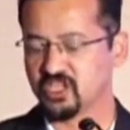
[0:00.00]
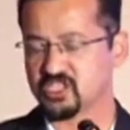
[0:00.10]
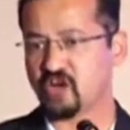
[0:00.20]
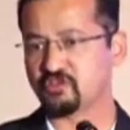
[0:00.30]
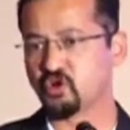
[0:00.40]

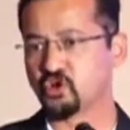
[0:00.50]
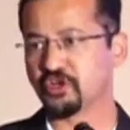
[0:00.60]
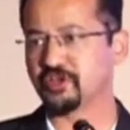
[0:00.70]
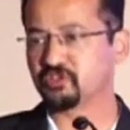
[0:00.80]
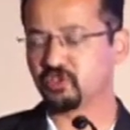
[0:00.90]
So how are we going to
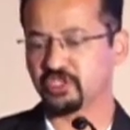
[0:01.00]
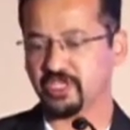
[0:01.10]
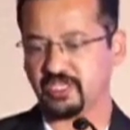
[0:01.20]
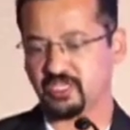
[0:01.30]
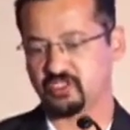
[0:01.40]
go
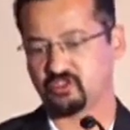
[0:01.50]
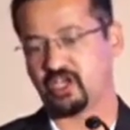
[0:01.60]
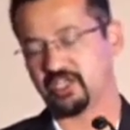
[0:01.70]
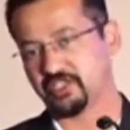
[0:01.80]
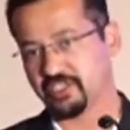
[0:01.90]
there? So
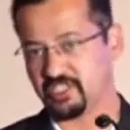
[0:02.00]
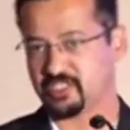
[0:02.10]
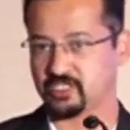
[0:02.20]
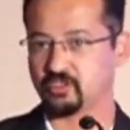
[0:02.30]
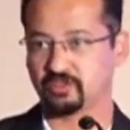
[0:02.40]
I think
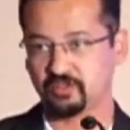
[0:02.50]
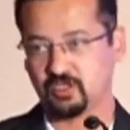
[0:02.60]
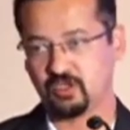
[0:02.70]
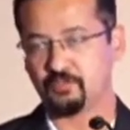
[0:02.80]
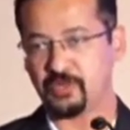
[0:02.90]
yes,
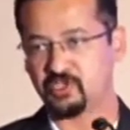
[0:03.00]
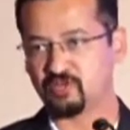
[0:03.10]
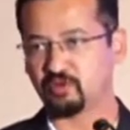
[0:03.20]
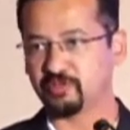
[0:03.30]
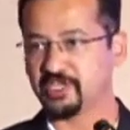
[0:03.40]

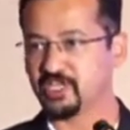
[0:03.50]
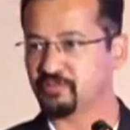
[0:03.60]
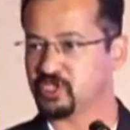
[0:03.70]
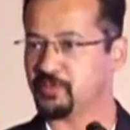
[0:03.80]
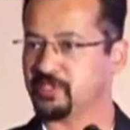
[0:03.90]
particularly from the
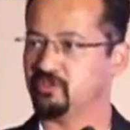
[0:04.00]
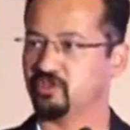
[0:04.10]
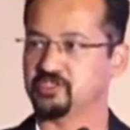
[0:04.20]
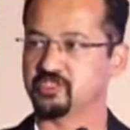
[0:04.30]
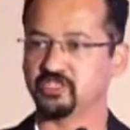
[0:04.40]
Indian perspective,